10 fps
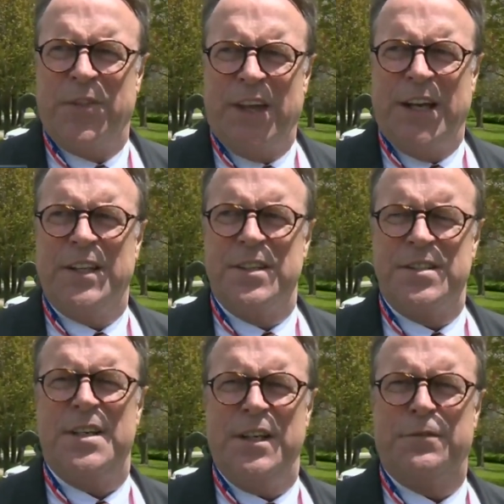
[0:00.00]
thank the
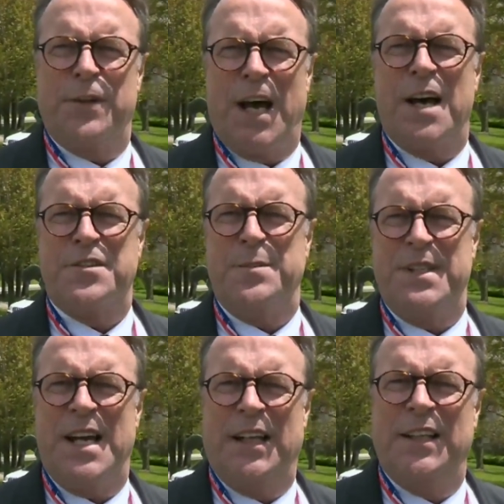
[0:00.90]
city for the
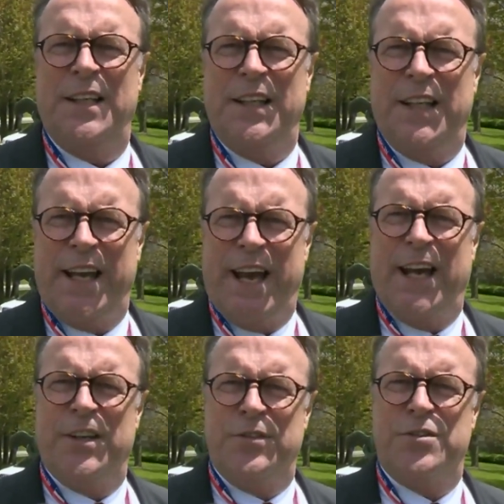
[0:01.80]
hospitality they
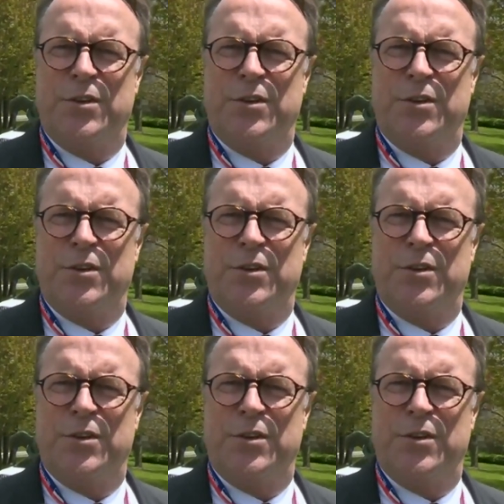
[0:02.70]
had